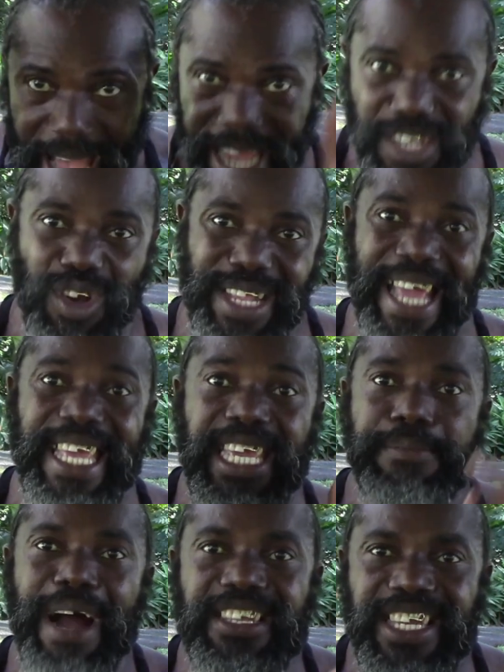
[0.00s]
I know that
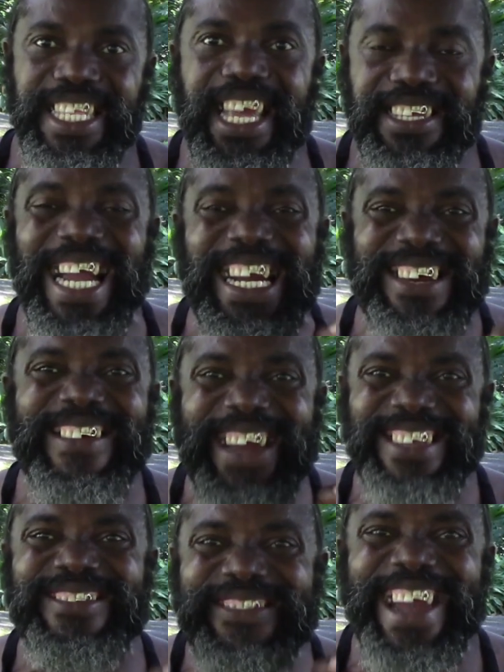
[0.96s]
imagination
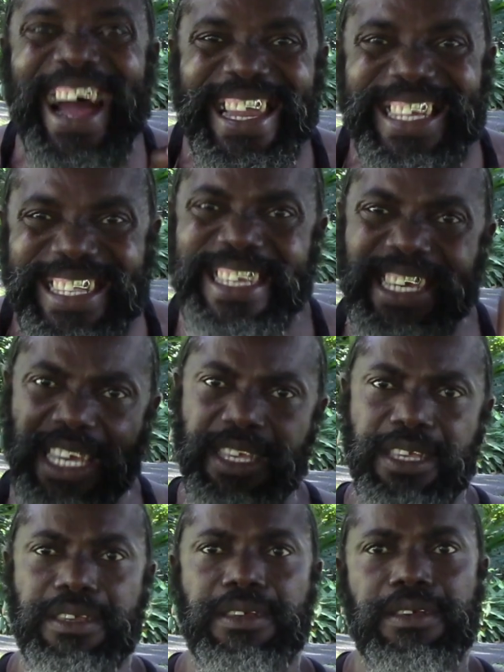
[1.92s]
creates reality.